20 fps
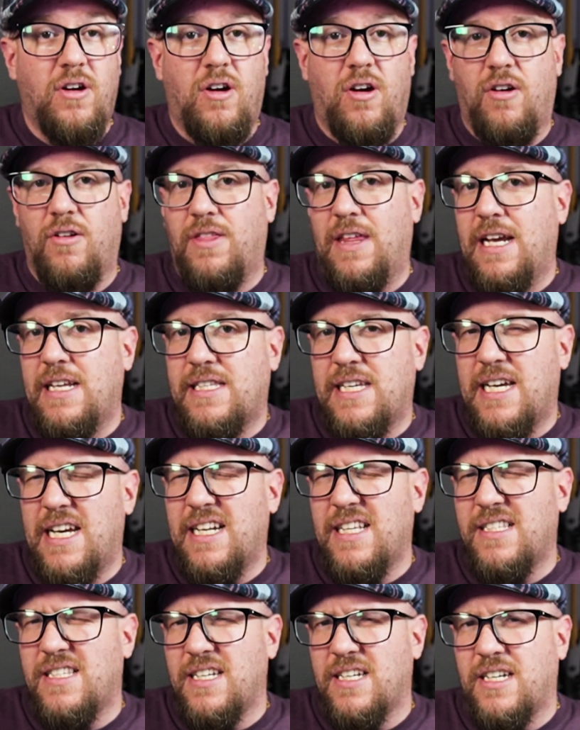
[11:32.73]
Are they
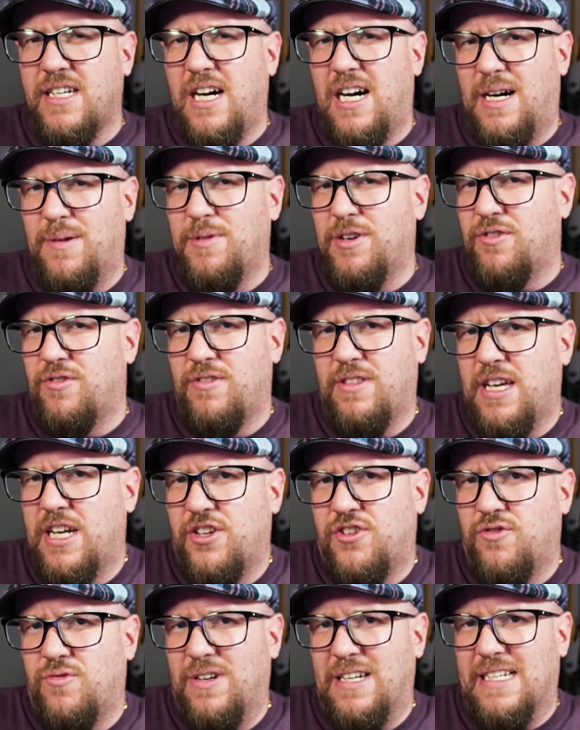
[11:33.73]
tenants in common or are they
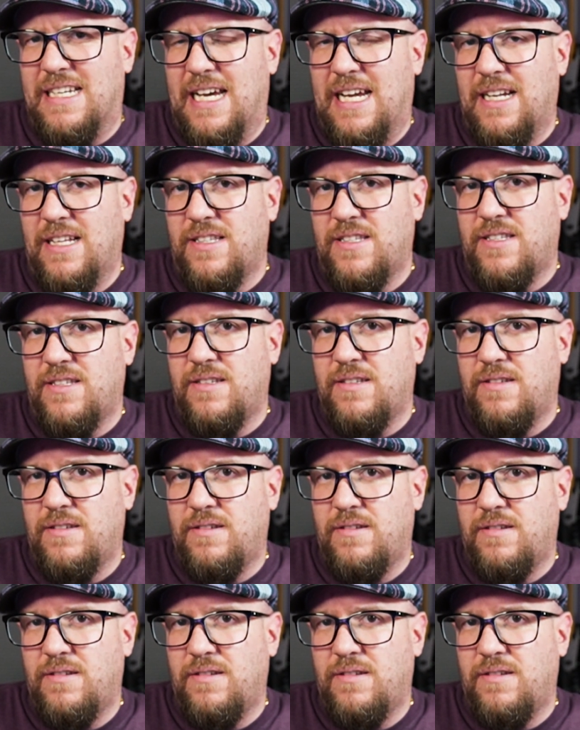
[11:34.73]
joint tenants?